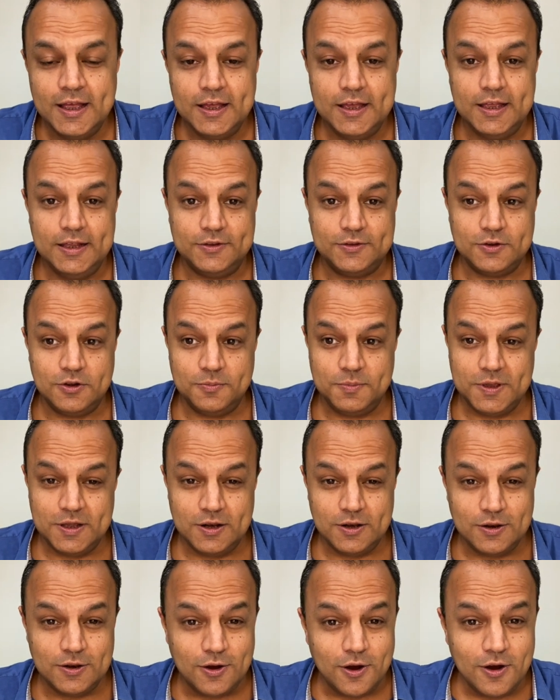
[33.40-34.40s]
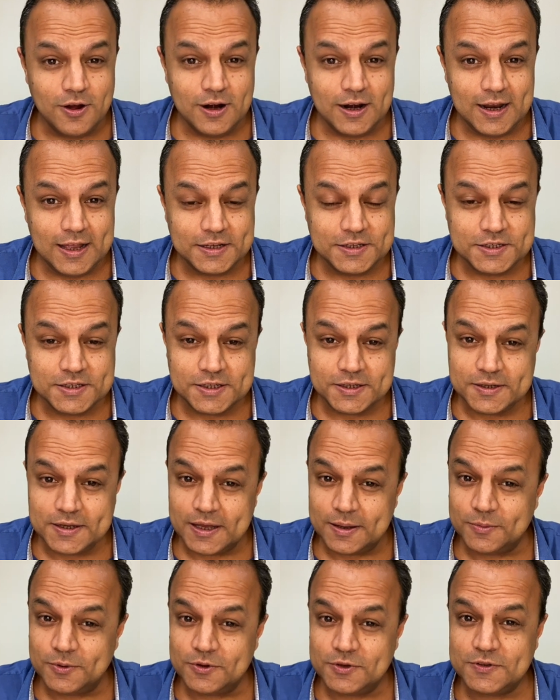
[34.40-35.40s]
It's going to be a long lecture.
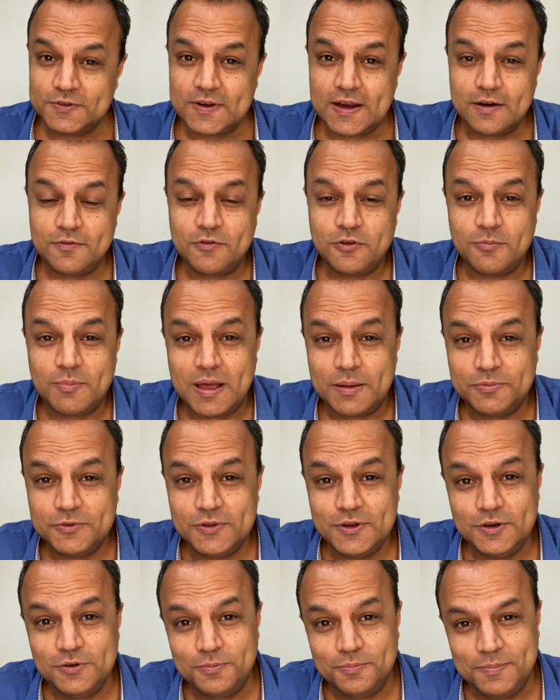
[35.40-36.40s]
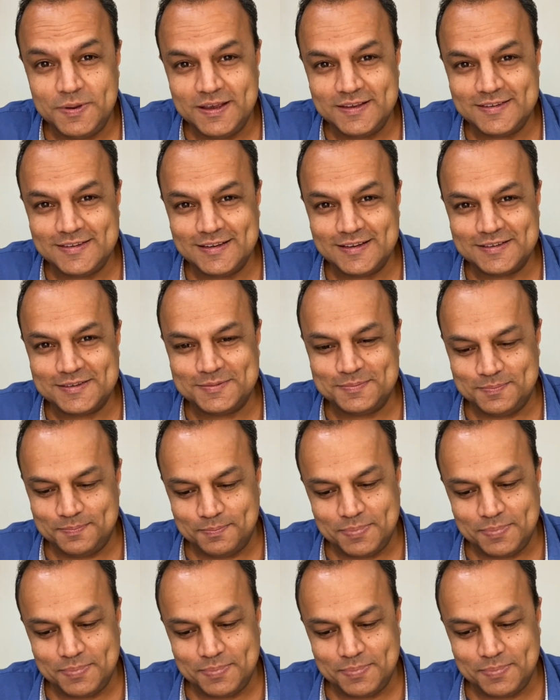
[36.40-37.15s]
I'm going to start from absolute basics,